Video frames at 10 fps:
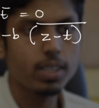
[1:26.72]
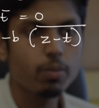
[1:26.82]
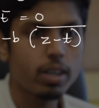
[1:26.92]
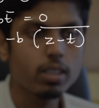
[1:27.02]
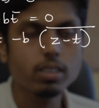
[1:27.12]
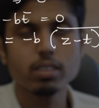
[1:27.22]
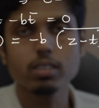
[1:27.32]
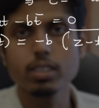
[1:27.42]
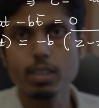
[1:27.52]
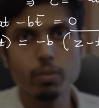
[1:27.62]
T bar is
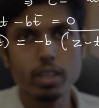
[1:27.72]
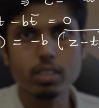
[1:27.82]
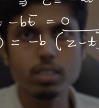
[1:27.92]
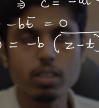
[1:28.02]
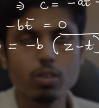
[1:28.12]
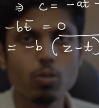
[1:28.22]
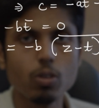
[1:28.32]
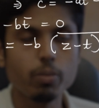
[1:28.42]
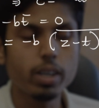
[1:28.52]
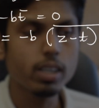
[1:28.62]
Z minus T the
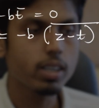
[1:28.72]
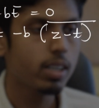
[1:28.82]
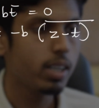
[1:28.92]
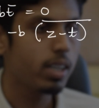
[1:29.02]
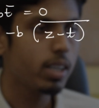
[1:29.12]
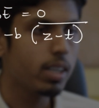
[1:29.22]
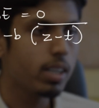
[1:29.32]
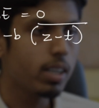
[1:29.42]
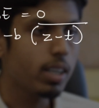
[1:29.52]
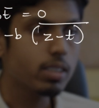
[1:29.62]
whole bar.
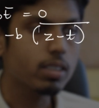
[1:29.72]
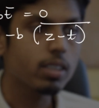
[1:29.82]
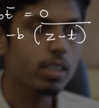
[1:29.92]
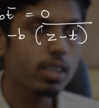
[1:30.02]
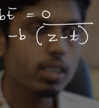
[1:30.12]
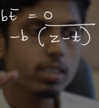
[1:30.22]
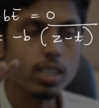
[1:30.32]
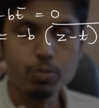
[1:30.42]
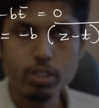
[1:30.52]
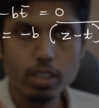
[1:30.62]
Let's
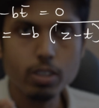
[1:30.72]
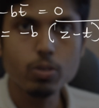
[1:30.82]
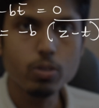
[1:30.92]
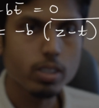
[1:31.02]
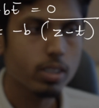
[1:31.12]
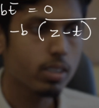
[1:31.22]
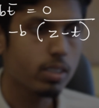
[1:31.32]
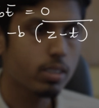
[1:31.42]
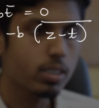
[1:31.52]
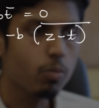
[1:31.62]
substitute
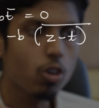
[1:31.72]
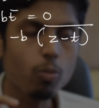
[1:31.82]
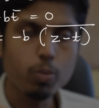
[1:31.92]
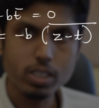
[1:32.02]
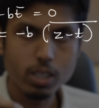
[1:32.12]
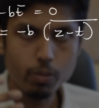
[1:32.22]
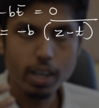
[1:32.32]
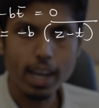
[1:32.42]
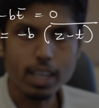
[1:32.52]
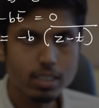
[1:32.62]
some complex
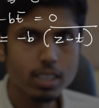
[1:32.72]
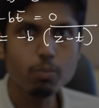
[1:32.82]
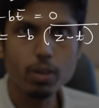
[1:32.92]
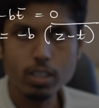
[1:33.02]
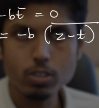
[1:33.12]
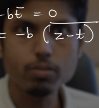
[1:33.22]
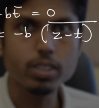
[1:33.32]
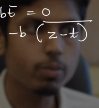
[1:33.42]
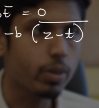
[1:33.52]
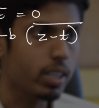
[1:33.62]
number S in place of
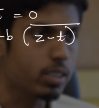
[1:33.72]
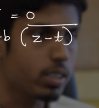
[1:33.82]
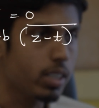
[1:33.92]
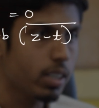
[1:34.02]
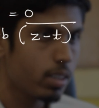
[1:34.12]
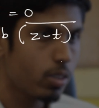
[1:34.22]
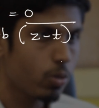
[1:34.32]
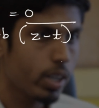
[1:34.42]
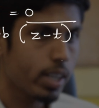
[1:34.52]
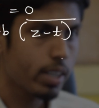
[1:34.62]
Z minus T
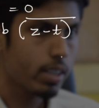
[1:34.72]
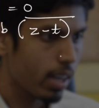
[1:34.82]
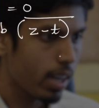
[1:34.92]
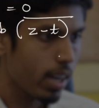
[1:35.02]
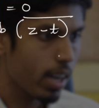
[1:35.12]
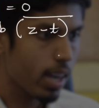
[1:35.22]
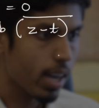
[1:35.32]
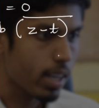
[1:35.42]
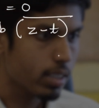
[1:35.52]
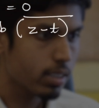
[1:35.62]
to get
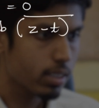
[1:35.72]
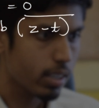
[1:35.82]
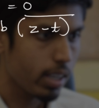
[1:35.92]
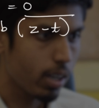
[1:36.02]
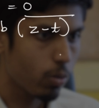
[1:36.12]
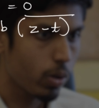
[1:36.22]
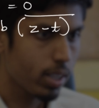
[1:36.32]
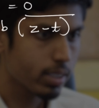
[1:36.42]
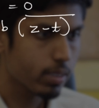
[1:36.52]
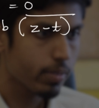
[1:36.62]
A S
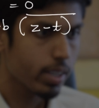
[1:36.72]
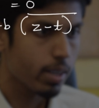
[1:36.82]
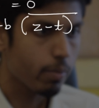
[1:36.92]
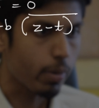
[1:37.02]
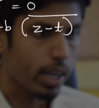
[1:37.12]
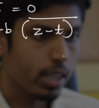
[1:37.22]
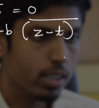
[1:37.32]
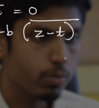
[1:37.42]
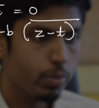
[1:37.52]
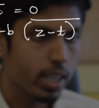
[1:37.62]
equals
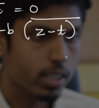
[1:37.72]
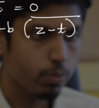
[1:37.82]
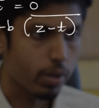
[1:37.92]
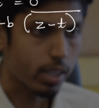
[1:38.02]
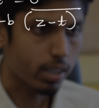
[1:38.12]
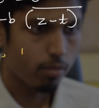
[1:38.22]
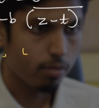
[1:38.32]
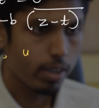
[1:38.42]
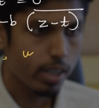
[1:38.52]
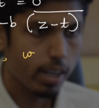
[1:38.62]
minus B S bar,
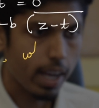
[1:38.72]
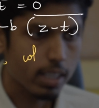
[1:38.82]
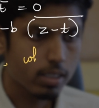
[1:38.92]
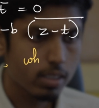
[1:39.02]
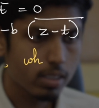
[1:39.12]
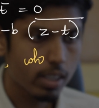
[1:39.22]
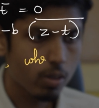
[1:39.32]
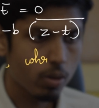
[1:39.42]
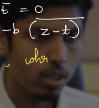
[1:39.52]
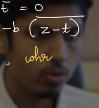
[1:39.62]
where S is
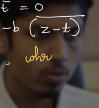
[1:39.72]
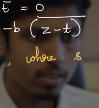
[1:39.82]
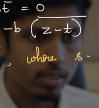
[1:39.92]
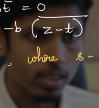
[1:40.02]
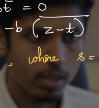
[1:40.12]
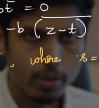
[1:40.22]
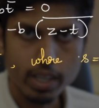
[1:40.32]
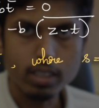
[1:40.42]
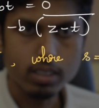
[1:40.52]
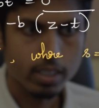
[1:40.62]
equal to Z
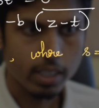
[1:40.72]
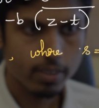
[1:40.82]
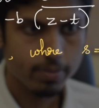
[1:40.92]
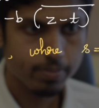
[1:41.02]
minus T.